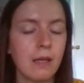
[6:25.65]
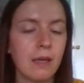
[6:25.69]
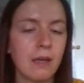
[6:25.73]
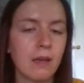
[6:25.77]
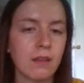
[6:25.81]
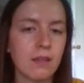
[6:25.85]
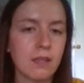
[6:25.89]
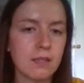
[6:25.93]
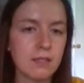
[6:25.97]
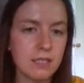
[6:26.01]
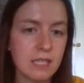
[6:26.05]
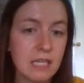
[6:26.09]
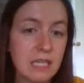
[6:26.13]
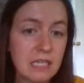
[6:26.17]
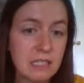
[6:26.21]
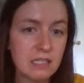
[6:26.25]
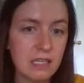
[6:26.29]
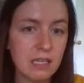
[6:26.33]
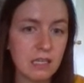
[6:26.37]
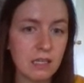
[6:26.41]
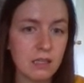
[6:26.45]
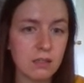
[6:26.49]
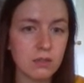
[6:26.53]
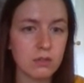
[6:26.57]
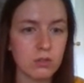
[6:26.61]
the
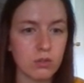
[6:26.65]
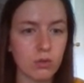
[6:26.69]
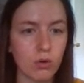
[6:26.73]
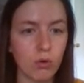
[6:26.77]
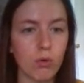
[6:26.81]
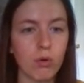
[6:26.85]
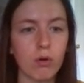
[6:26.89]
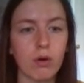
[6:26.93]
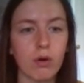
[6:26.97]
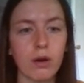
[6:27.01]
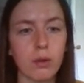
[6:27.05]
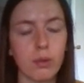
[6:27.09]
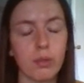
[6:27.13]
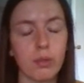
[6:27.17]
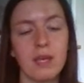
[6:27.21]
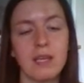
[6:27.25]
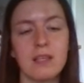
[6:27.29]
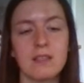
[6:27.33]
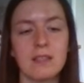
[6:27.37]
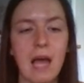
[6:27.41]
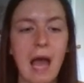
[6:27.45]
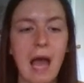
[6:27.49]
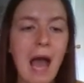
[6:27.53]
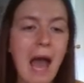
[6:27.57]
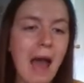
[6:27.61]
seasons or things
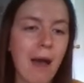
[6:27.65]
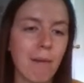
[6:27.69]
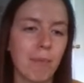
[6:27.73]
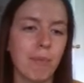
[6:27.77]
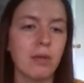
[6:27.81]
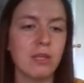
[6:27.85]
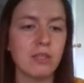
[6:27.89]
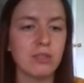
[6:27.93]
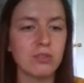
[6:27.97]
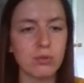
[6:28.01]
that happen